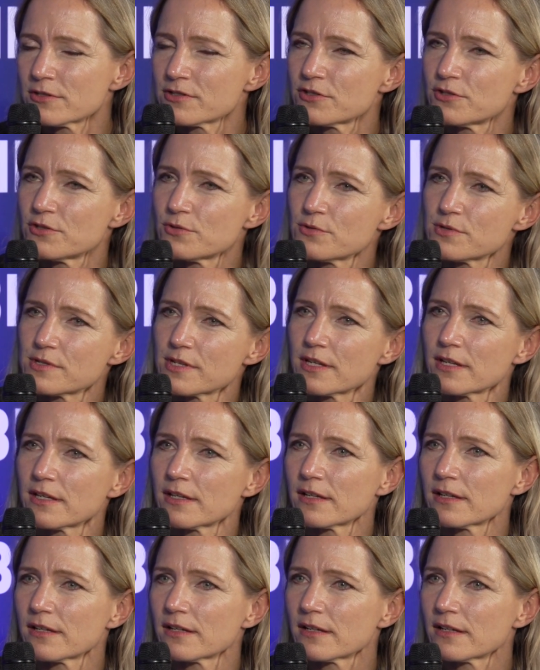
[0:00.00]

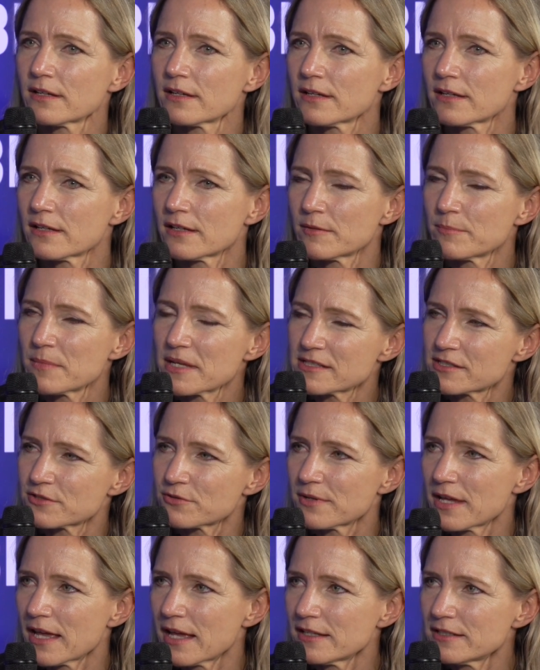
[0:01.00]
using a mixed
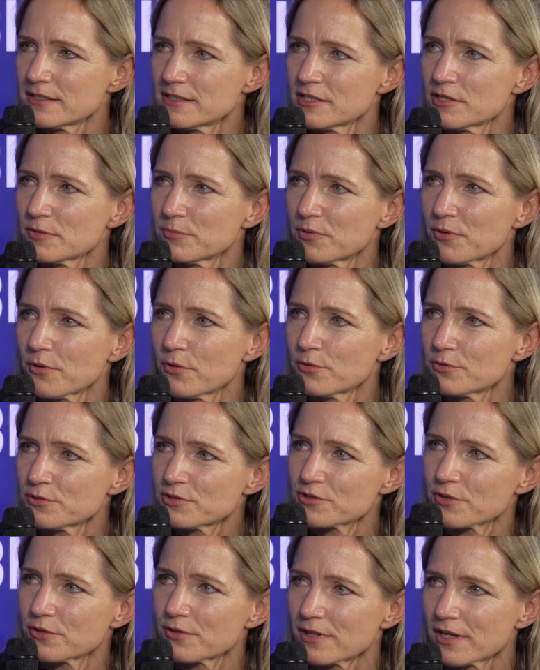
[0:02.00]
reality
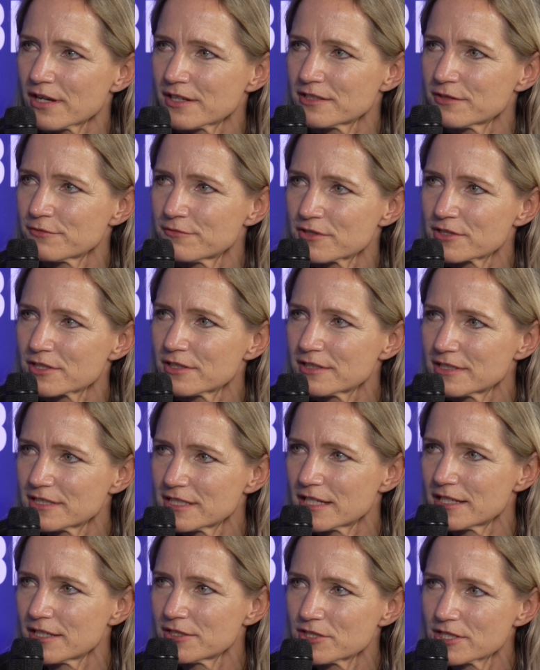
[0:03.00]
approach or artificial
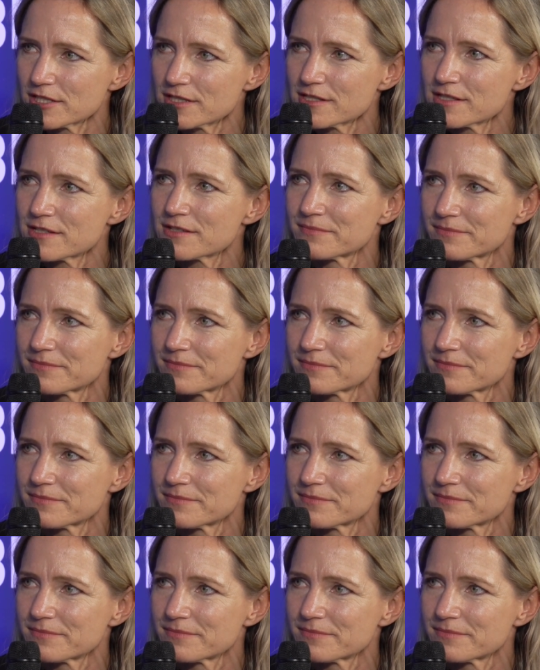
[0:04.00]
intelligence?